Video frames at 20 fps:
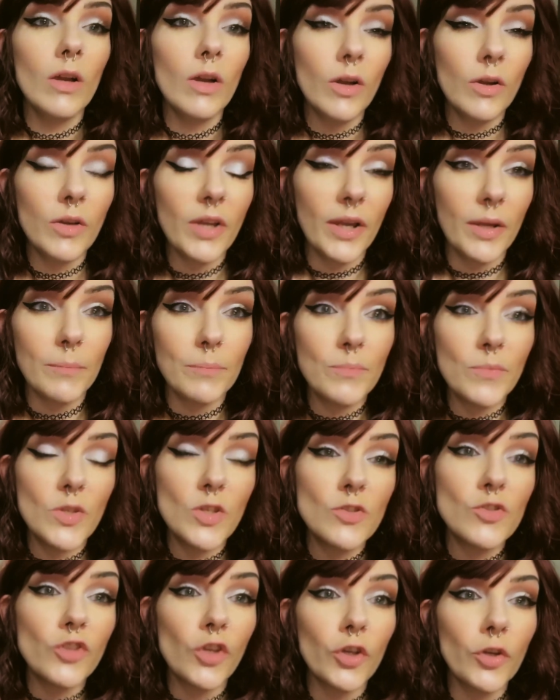Okay,
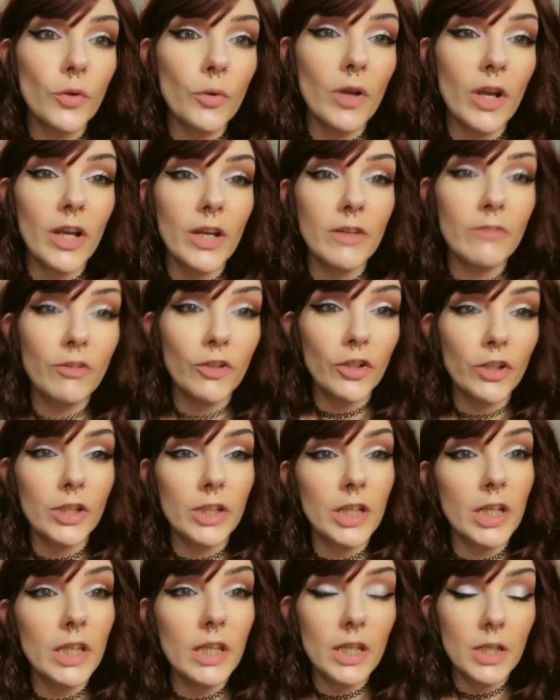so I've
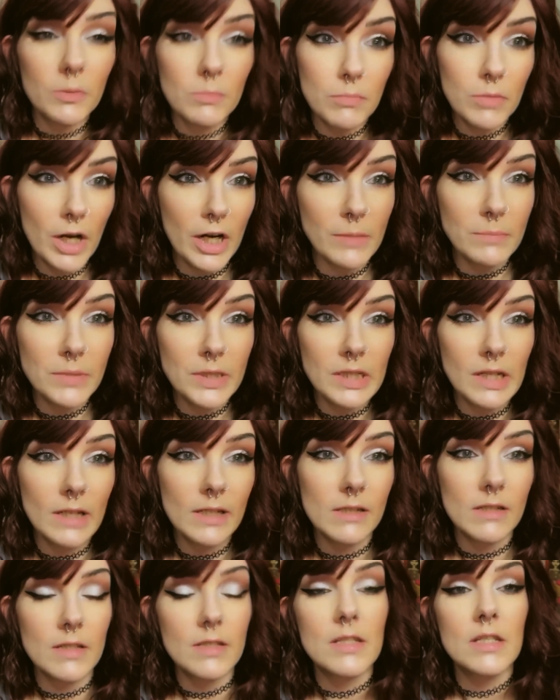already prepped
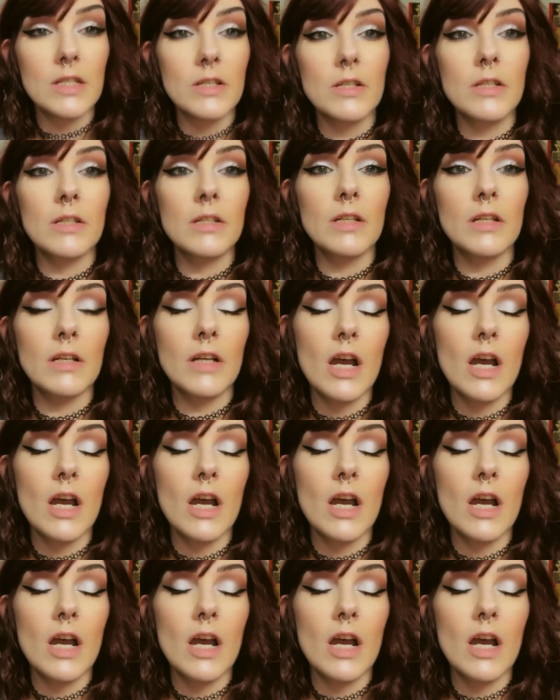and dusted